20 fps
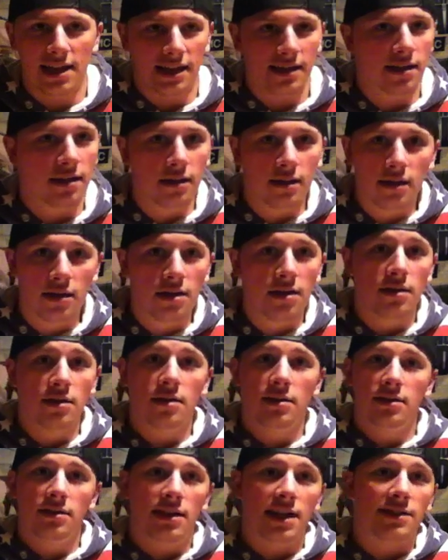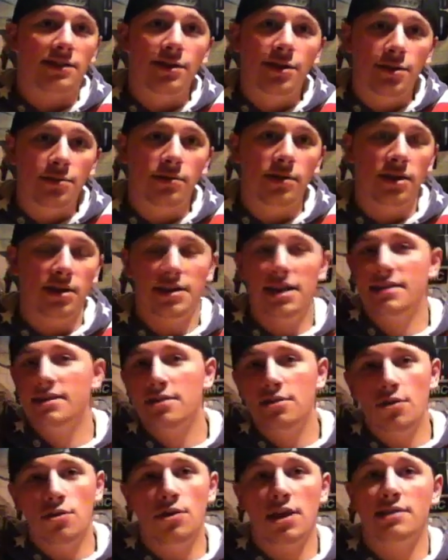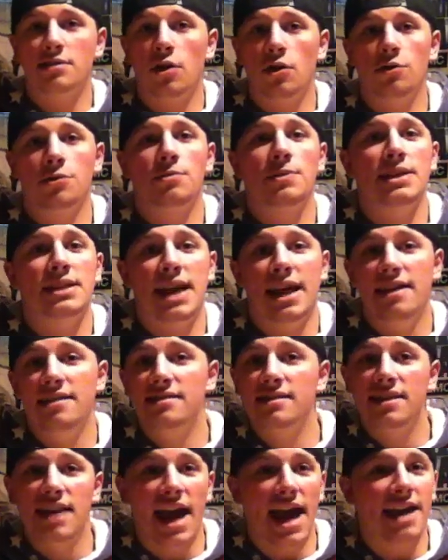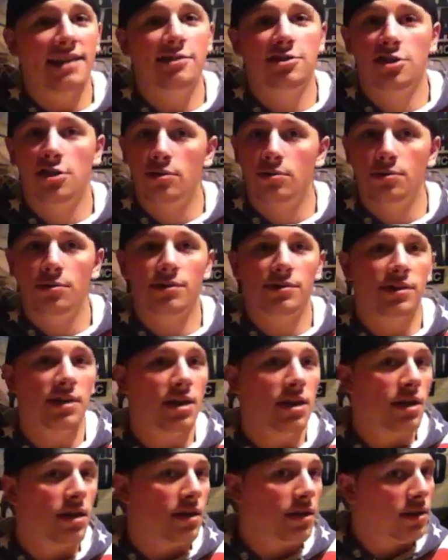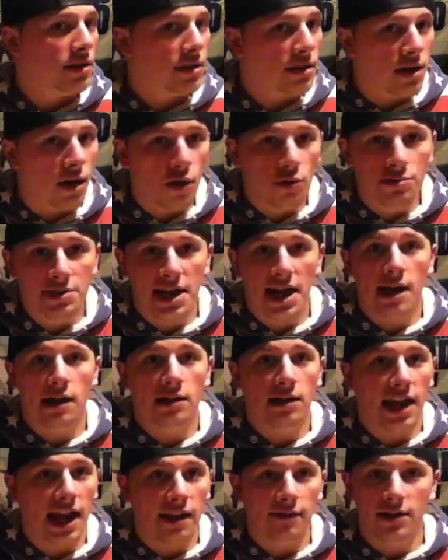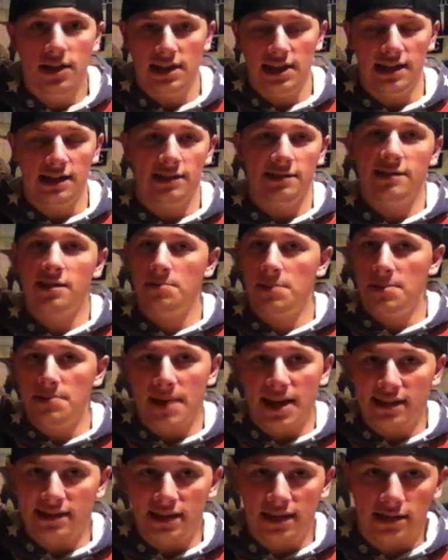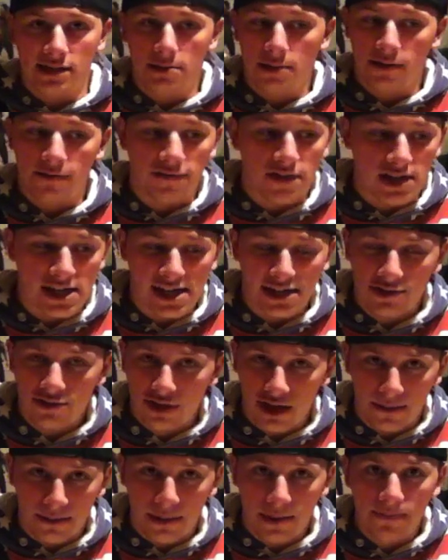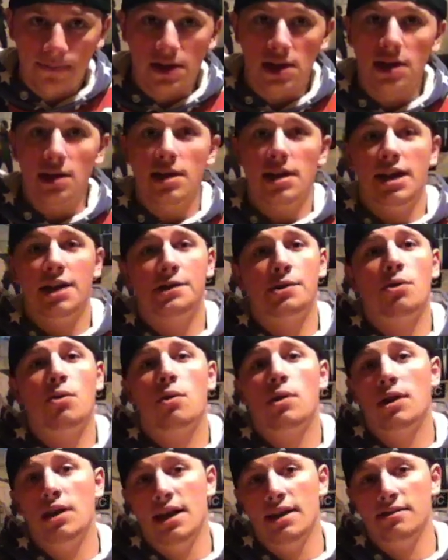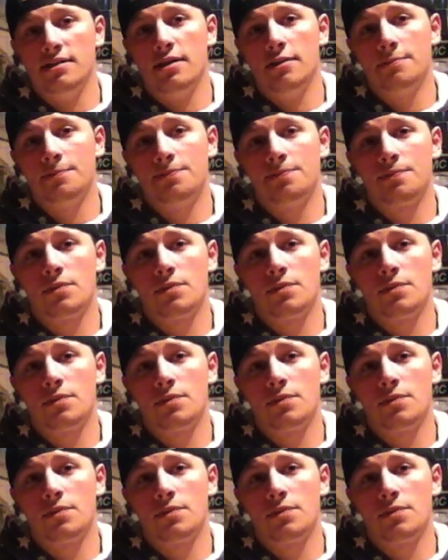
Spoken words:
Like, it's too good. That's all 3 days, gas, tolls, hotel, everything. That's going to be amazing. It's going to be a fun-ass trip. He's our organizer.